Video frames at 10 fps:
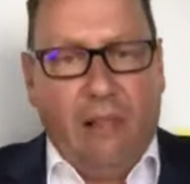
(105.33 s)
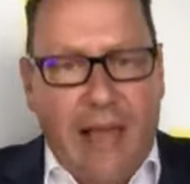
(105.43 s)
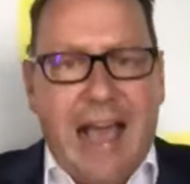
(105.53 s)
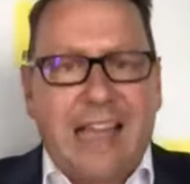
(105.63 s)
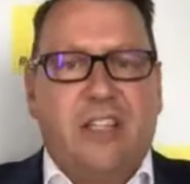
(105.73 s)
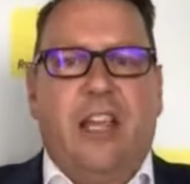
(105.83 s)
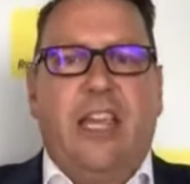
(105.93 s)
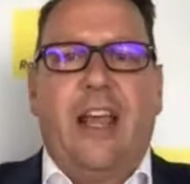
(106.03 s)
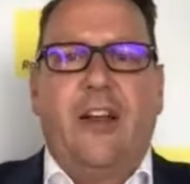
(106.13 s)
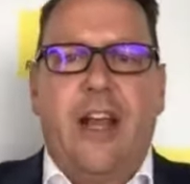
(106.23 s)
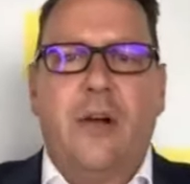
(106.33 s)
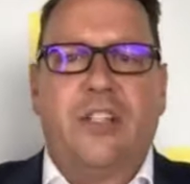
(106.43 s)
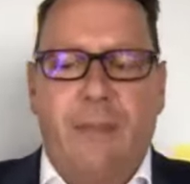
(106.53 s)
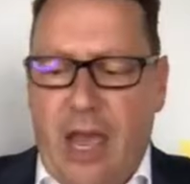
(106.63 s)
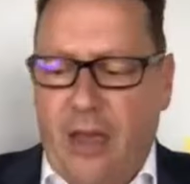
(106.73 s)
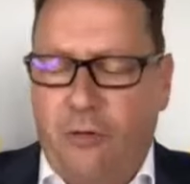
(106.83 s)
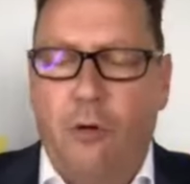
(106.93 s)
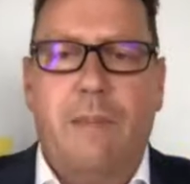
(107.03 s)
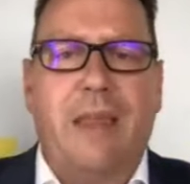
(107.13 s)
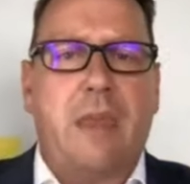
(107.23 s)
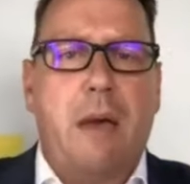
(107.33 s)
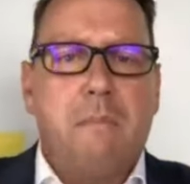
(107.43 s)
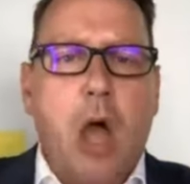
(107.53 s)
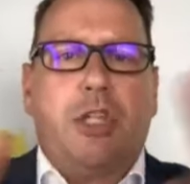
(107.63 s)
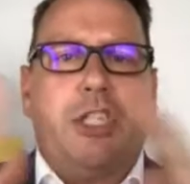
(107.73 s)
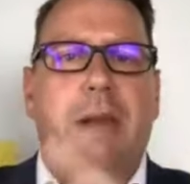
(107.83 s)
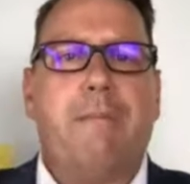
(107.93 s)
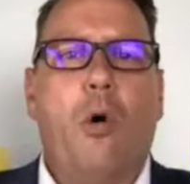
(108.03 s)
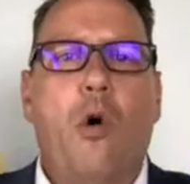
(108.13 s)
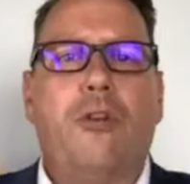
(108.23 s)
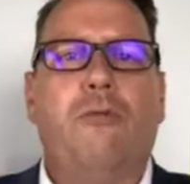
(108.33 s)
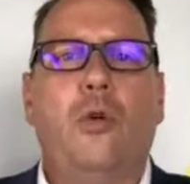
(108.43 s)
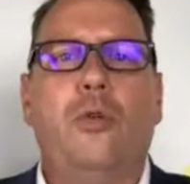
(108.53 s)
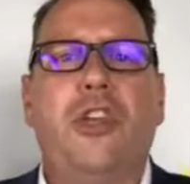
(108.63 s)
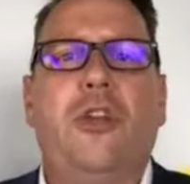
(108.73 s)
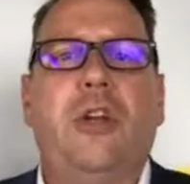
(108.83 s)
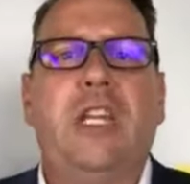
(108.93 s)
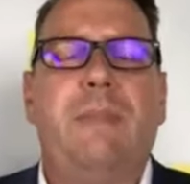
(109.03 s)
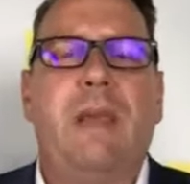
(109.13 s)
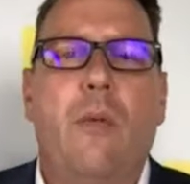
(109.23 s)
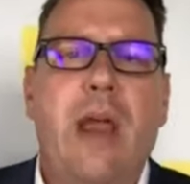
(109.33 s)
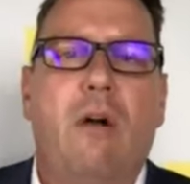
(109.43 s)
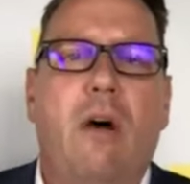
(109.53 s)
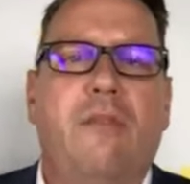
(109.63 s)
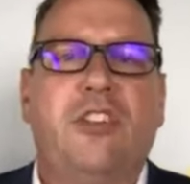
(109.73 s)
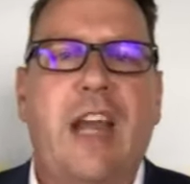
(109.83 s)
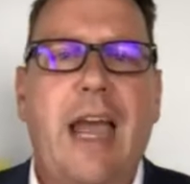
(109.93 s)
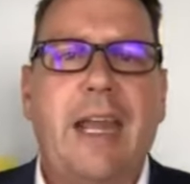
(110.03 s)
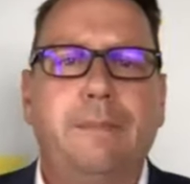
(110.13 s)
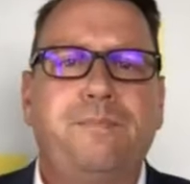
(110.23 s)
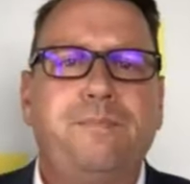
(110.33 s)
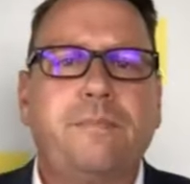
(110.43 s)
Lastly, and I know it's a mouthful, but the most important rule that you need to be aware of today,